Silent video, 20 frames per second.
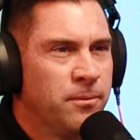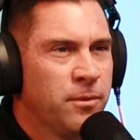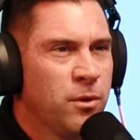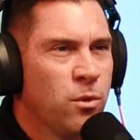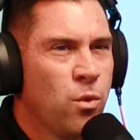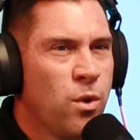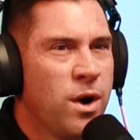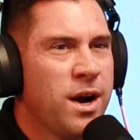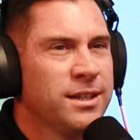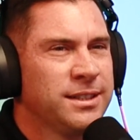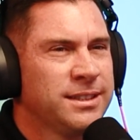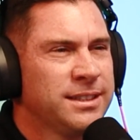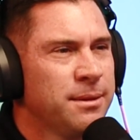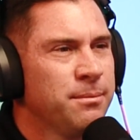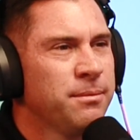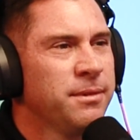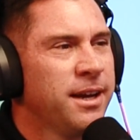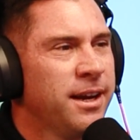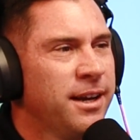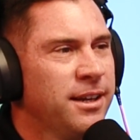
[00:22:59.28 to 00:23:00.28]
why
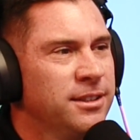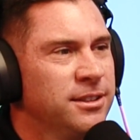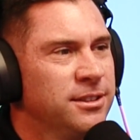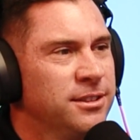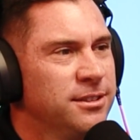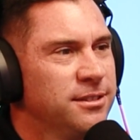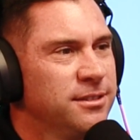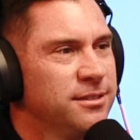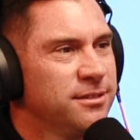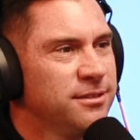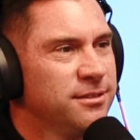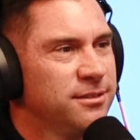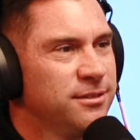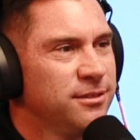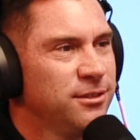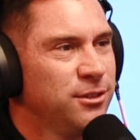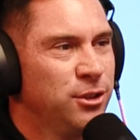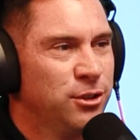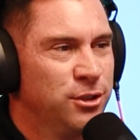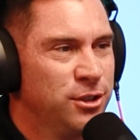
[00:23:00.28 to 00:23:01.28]
some days
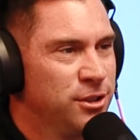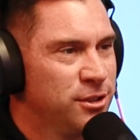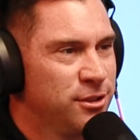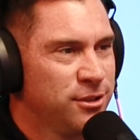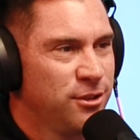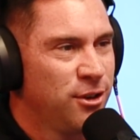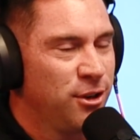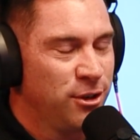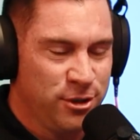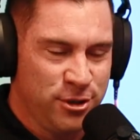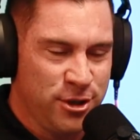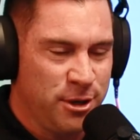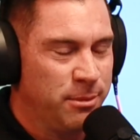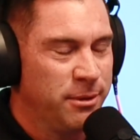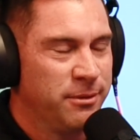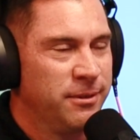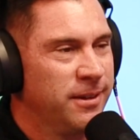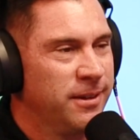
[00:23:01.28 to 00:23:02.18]
you're just on top of the